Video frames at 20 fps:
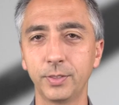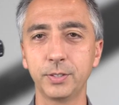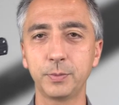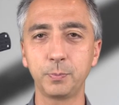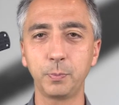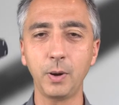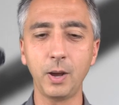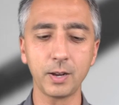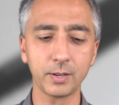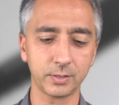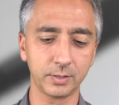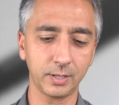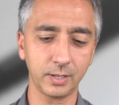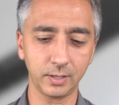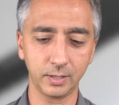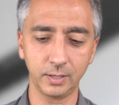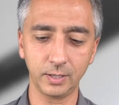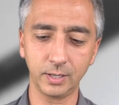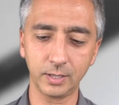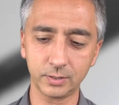this box
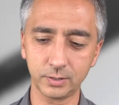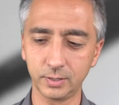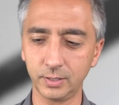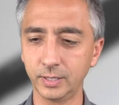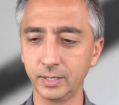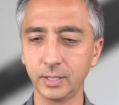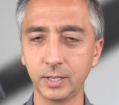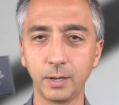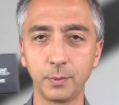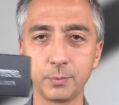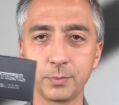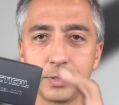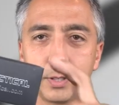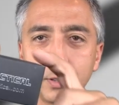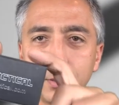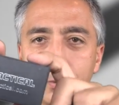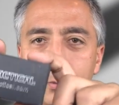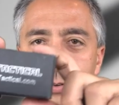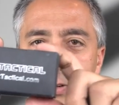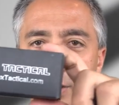actually comes
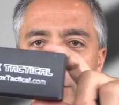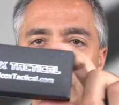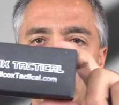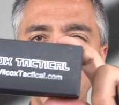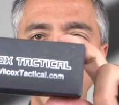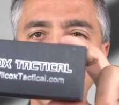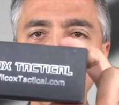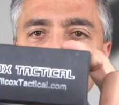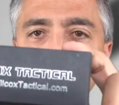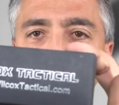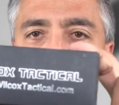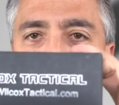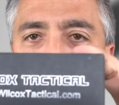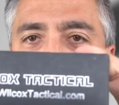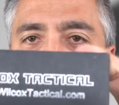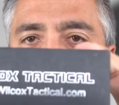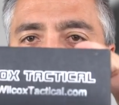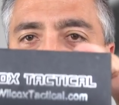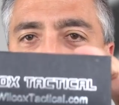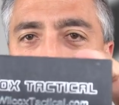in a very nice
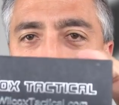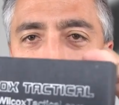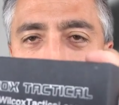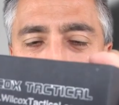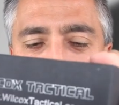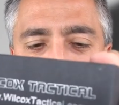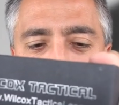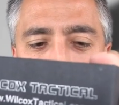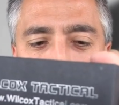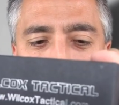box. It's got the